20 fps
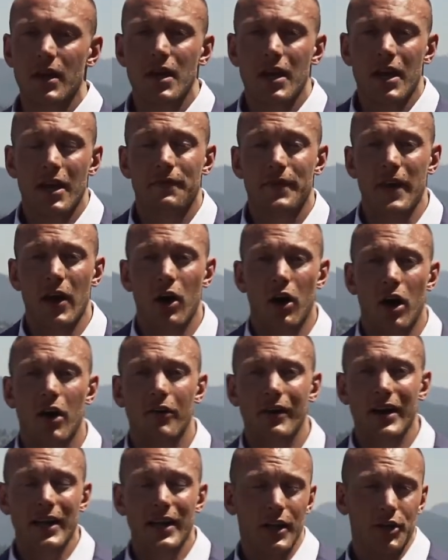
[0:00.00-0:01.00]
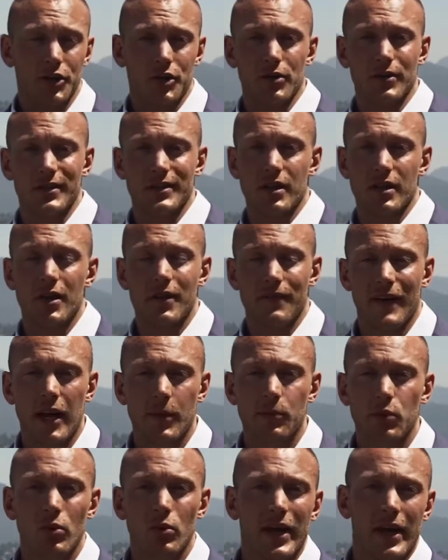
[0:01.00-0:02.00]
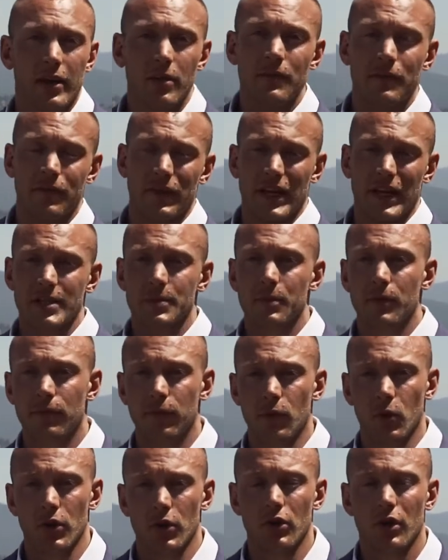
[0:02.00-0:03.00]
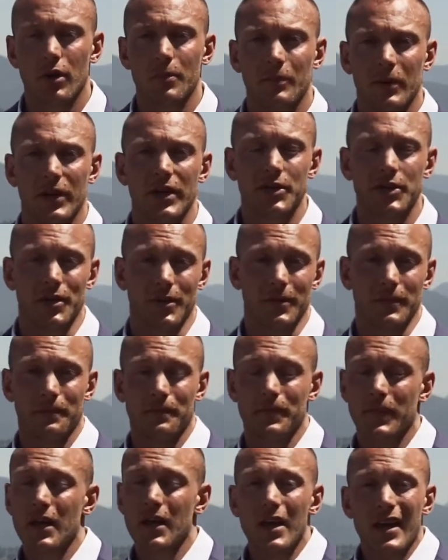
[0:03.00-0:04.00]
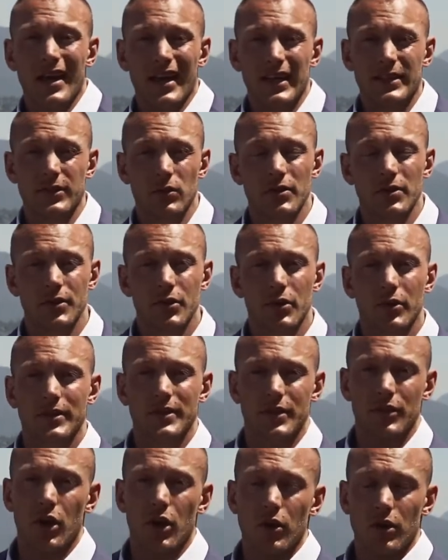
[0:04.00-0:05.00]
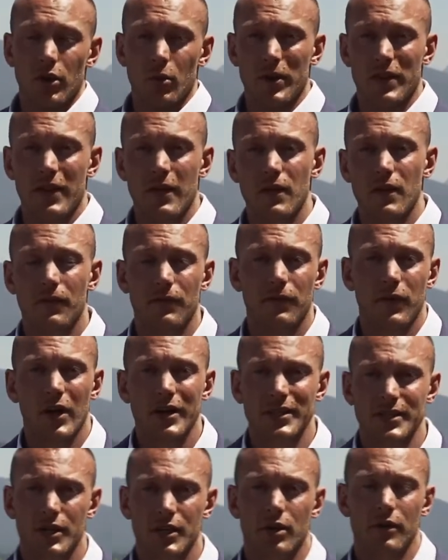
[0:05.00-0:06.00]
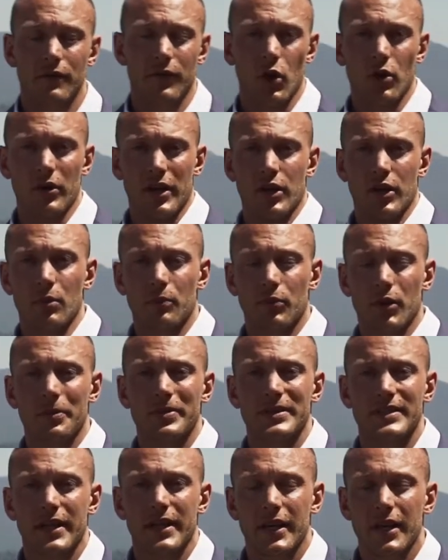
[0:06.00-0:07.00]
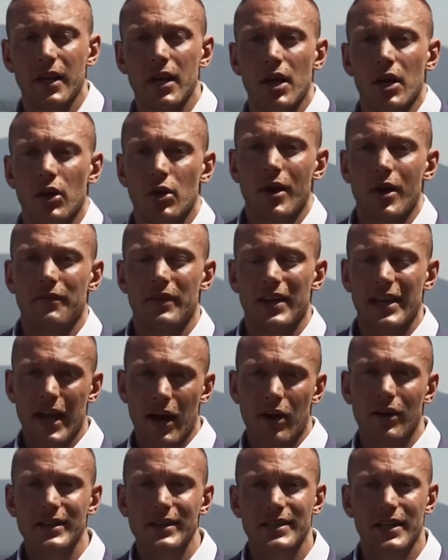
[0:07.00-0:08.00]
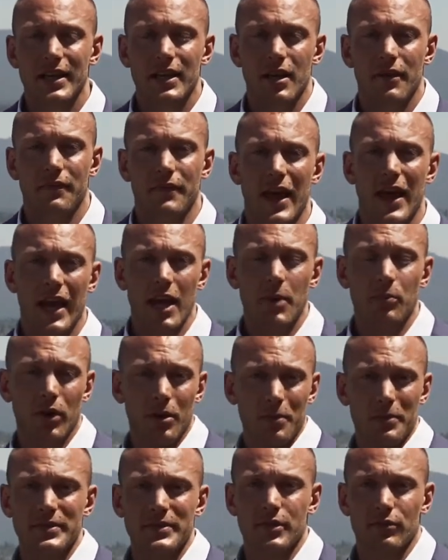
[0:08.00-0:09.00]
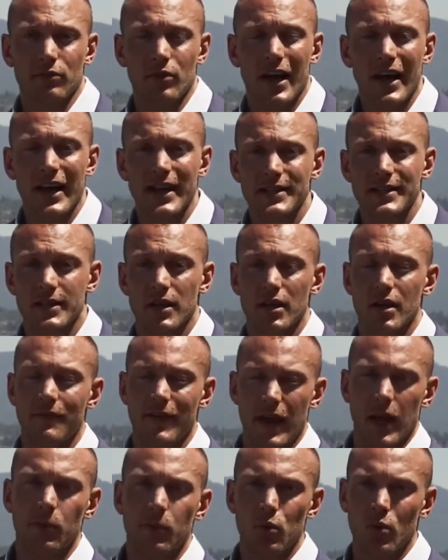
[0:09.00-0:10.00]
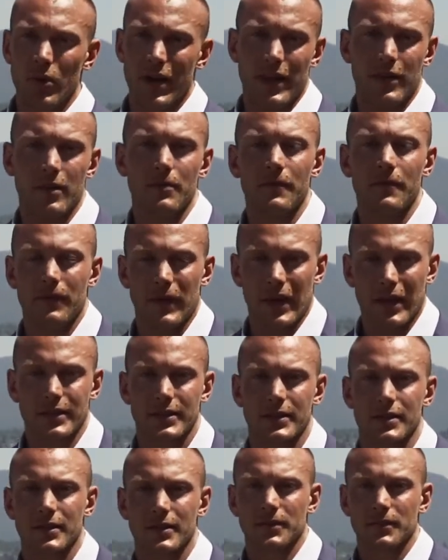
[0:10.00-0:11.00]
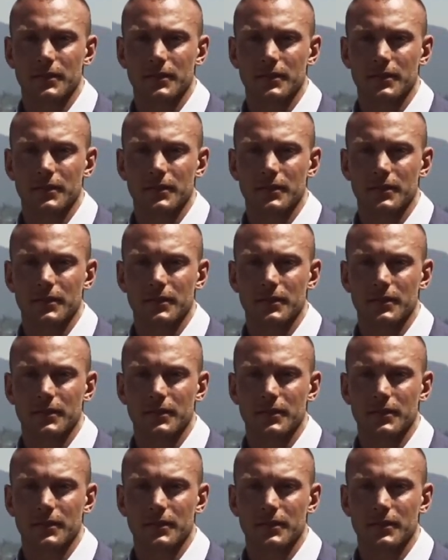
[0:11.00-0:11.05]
If there are any issues, the developer will get them fixed before your completion. It's also good to note that within the first year of owning your property, you have a guarantee that if any problems arise, the developer will get them fixed.